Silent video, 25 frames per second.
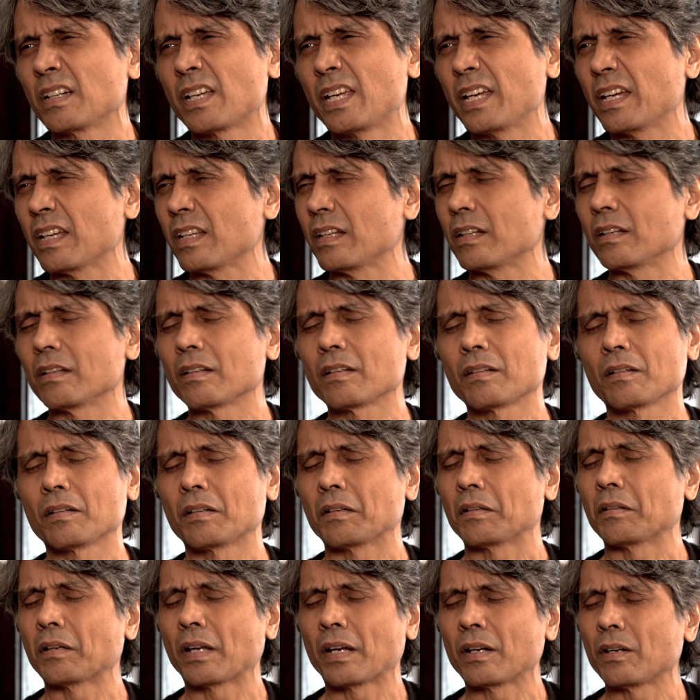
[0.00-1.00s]
again.
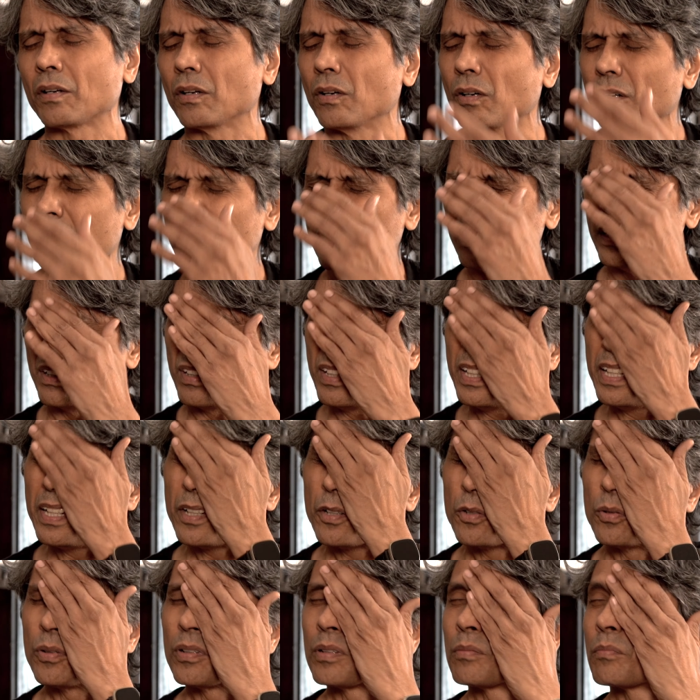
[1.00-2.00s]
And early
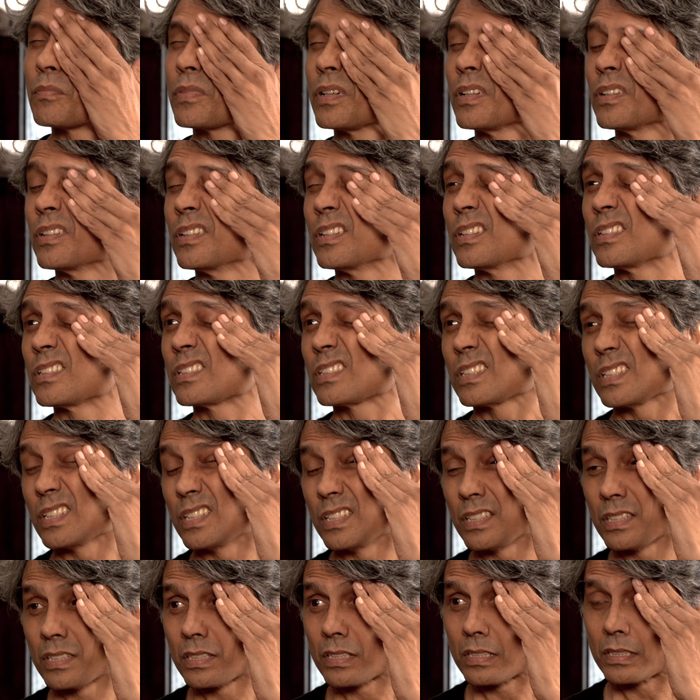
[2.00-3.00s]
Coen Brothers
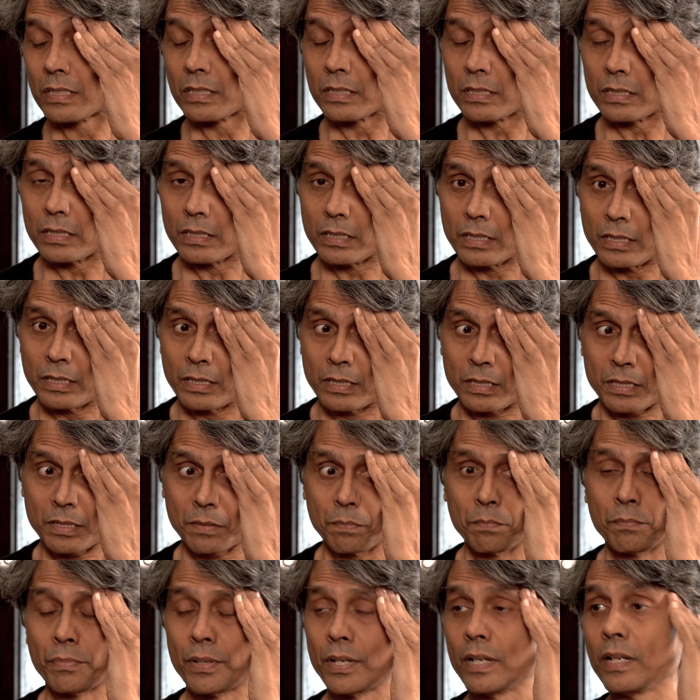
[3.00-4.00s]
is it's
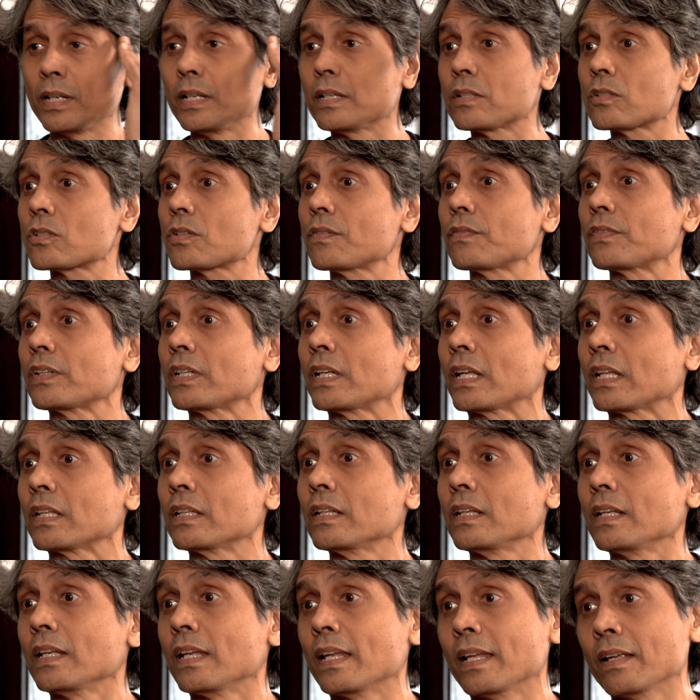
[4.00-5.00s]
brilliance of
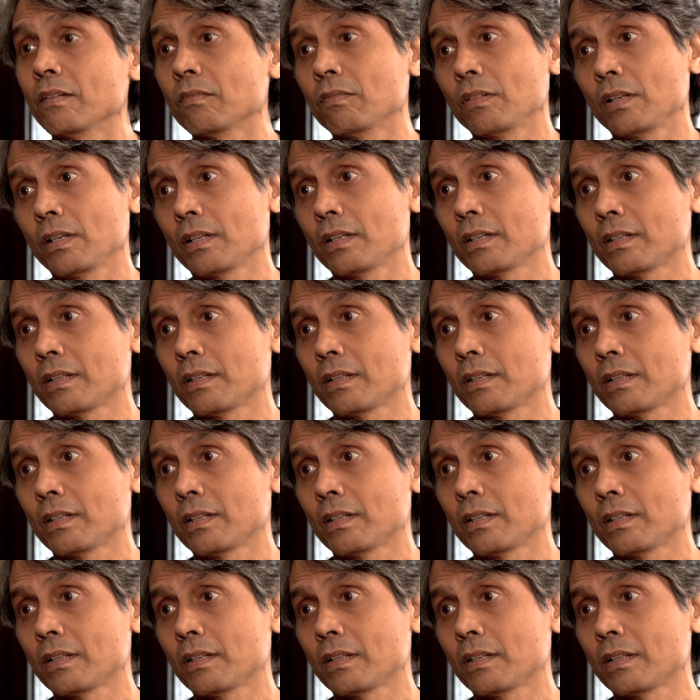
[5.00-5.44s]
another level.